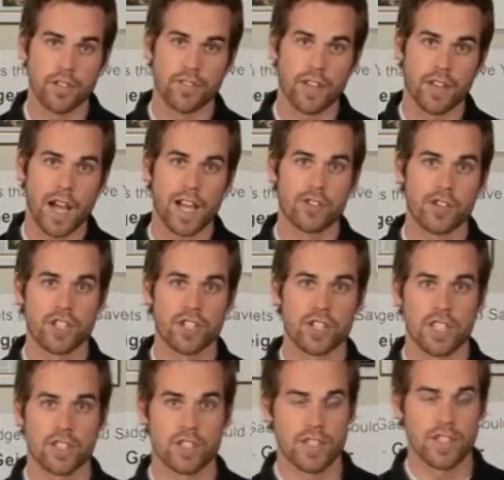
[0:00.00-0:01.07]
the hydration
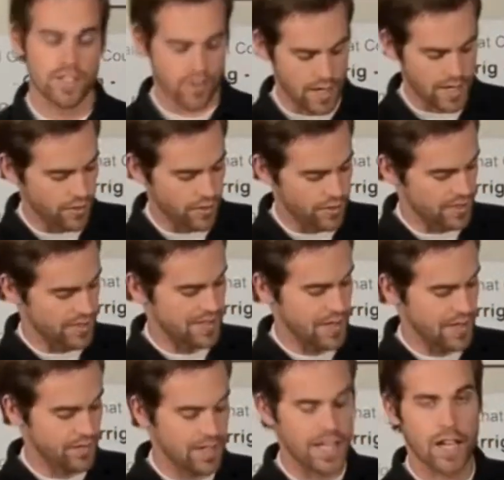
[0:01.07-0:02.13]
engine. This right here is a
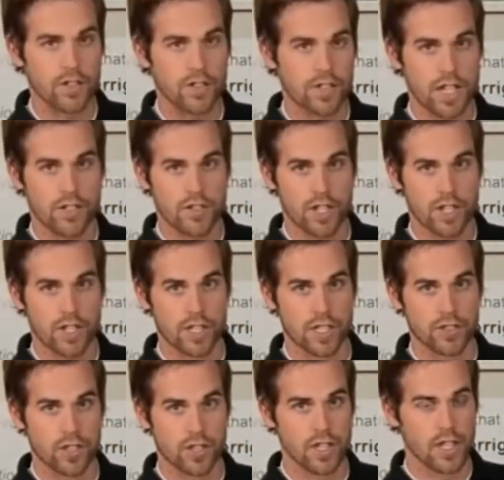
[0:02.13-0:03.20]
70-ounce hydration
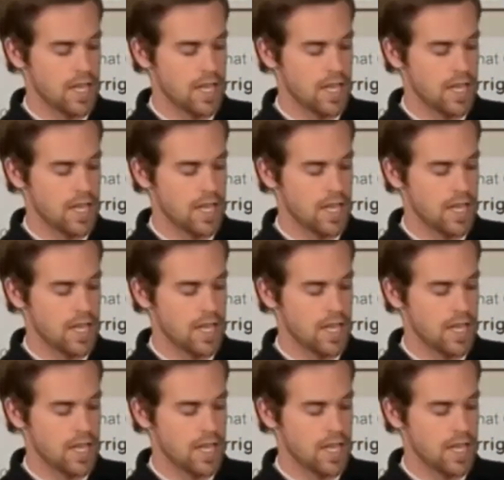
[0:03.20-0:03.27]
engine.